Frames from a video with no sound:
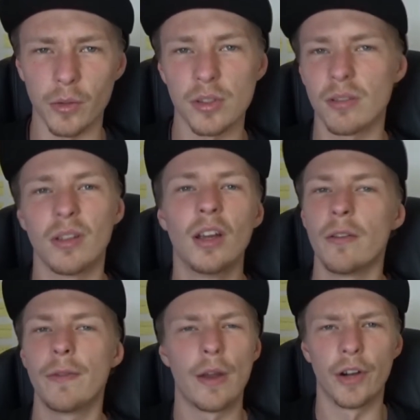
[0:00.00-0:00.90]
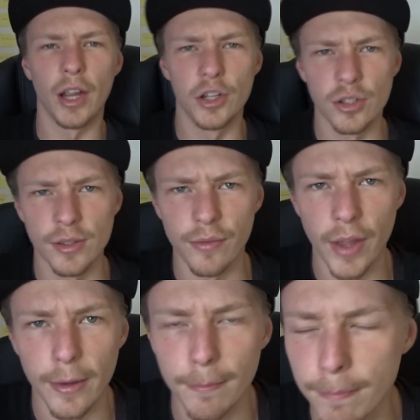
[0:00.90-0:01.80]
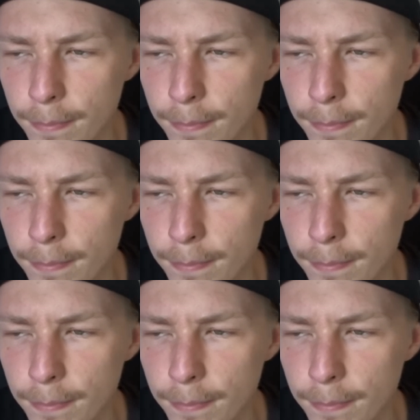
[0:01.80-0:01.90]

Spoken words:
Or variations of that.